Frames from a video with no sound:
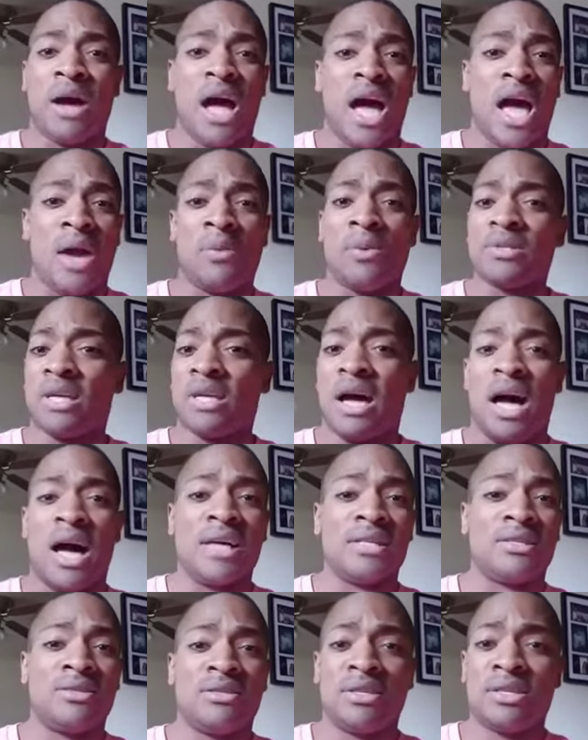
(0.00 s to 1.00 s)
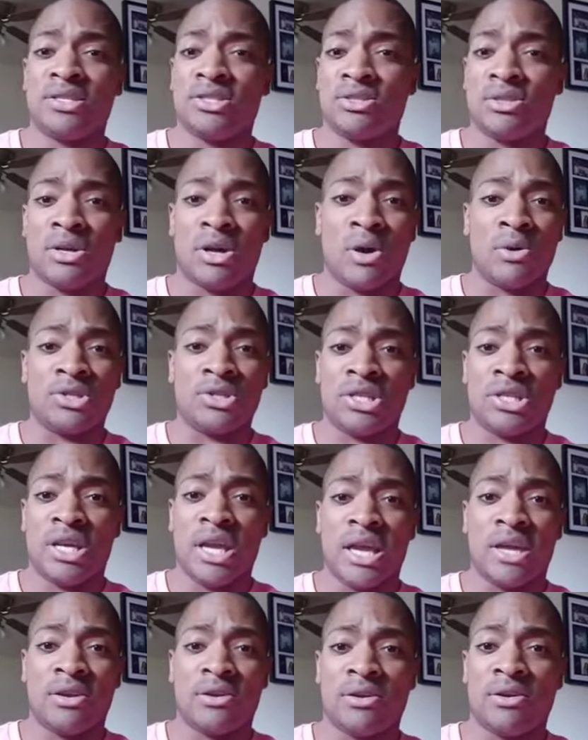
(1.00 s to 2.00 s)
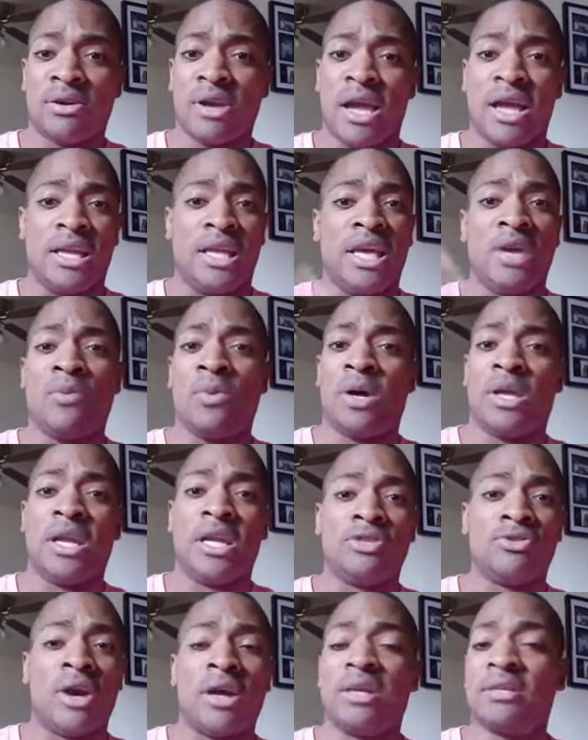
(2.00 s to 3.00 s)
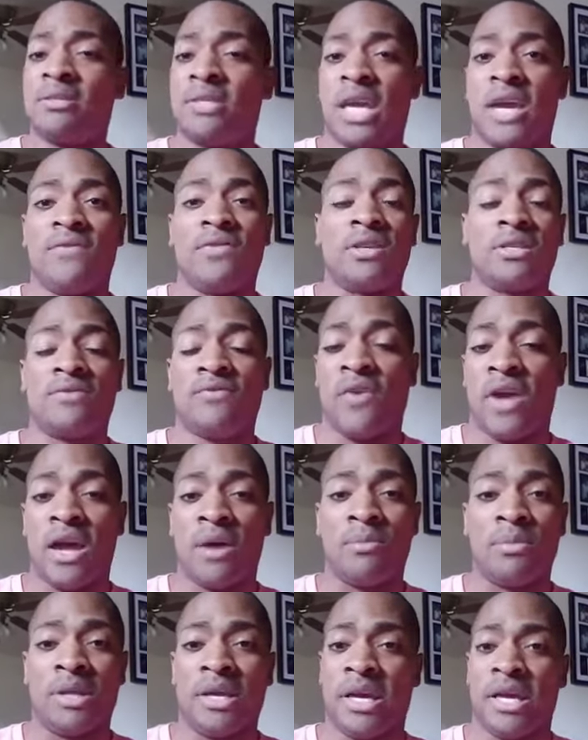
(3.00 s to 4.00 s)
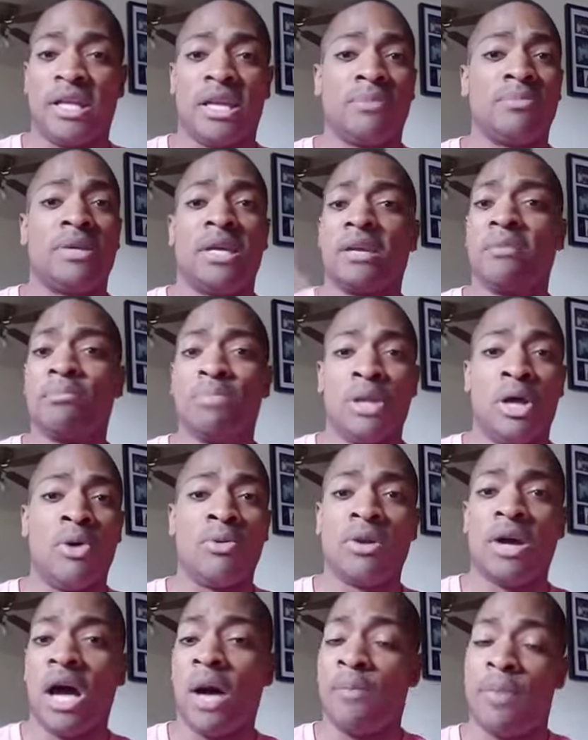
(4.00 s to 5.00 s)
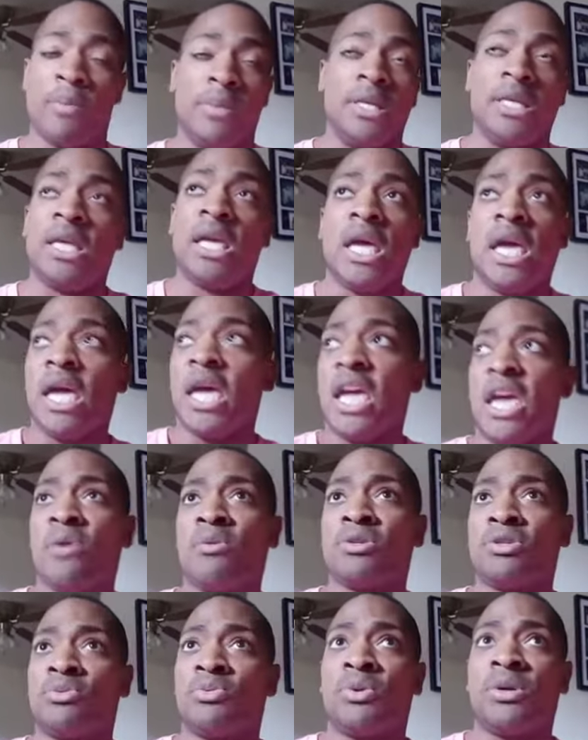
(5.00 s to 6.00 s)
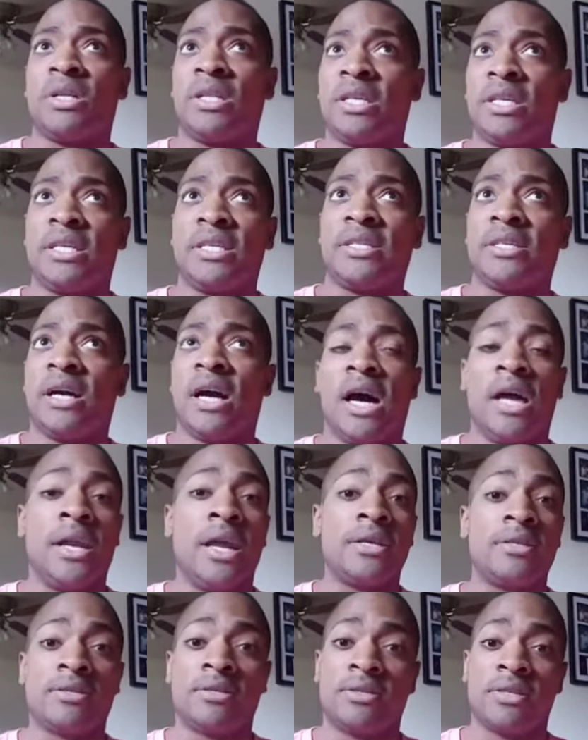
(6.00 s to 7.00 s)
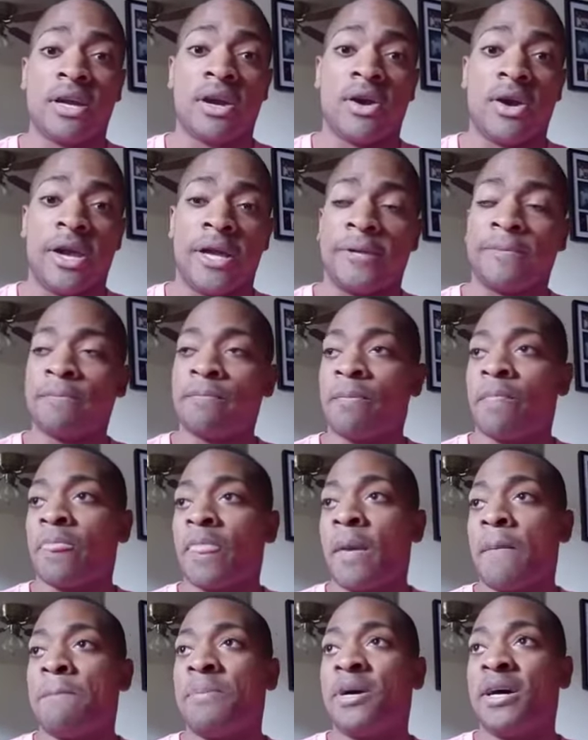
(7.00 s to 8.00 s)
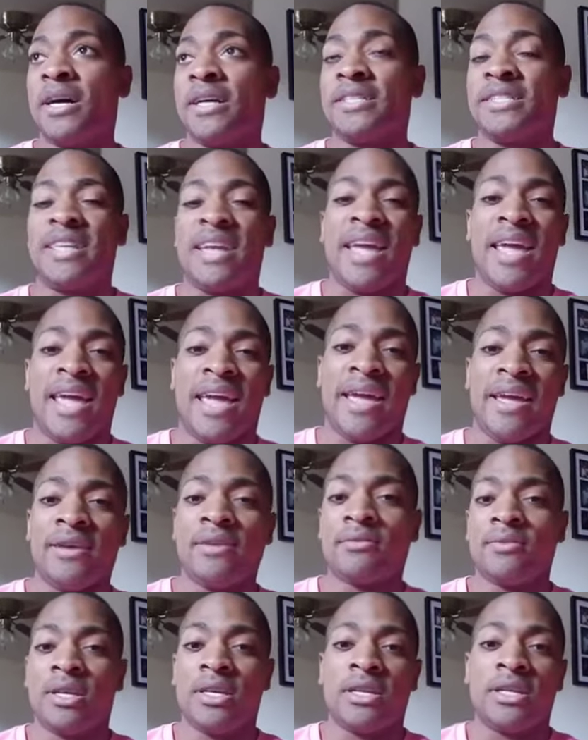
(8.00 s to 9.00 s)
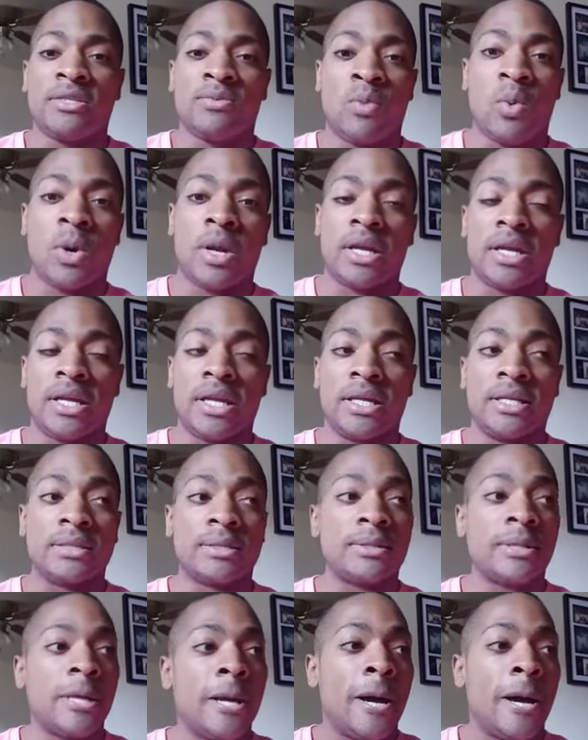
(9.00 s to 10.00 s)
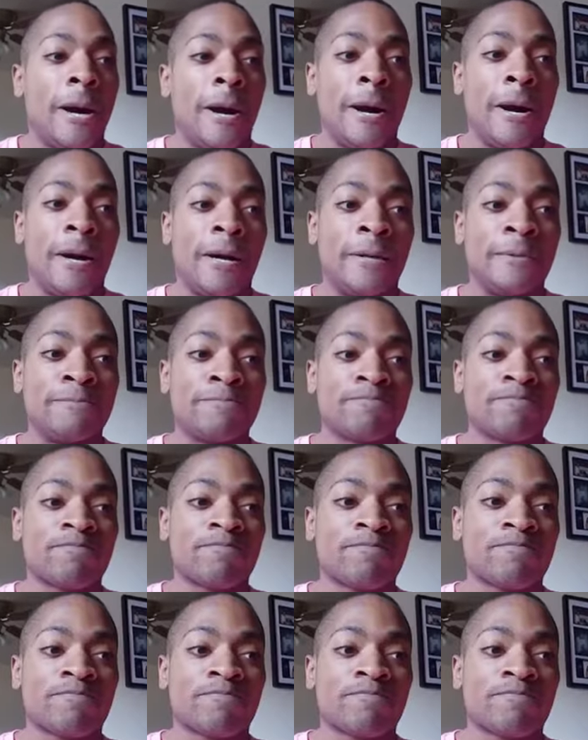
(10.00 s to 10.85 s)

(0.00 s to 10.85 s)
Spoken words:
guy was a hostage negotiator and he went and tried to save this family, ended up getting blown up. I mean, it was really unnecessary. But it is what it is. The